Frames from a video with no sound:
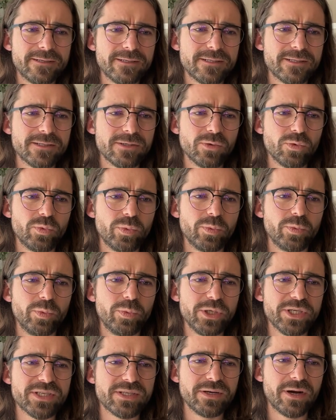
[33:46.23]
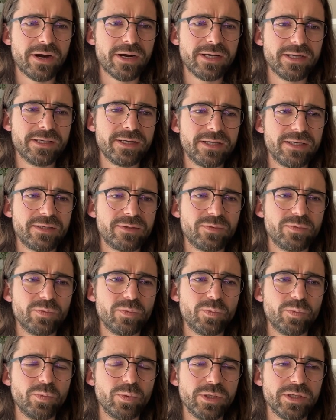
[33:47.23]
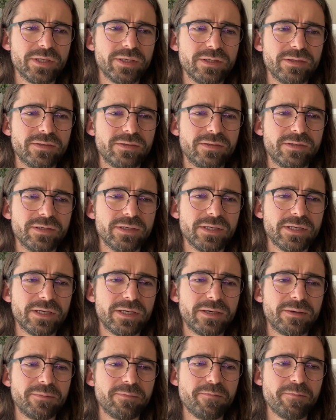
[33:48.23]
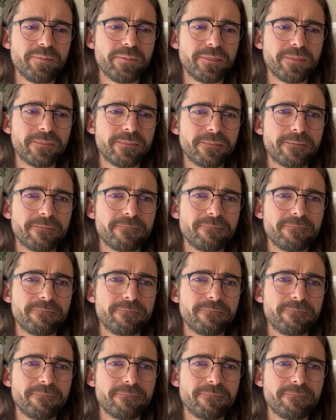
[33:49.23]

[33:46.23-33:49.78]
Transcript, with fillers: So we started with um,